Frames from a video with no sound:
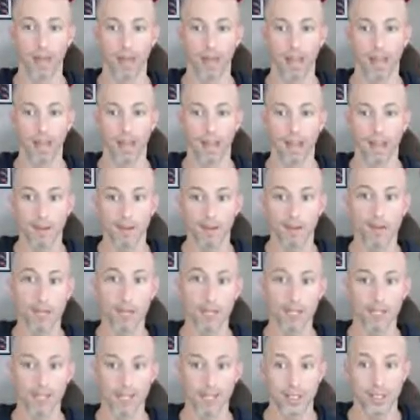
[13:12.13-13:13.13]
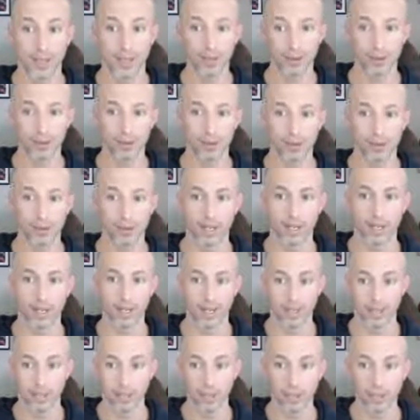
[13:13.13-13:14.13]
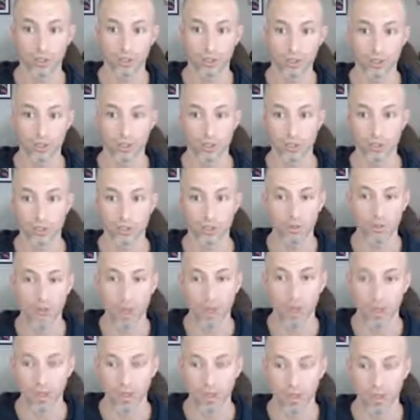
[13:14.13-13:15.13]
and I am passionate about creating an alternative to that,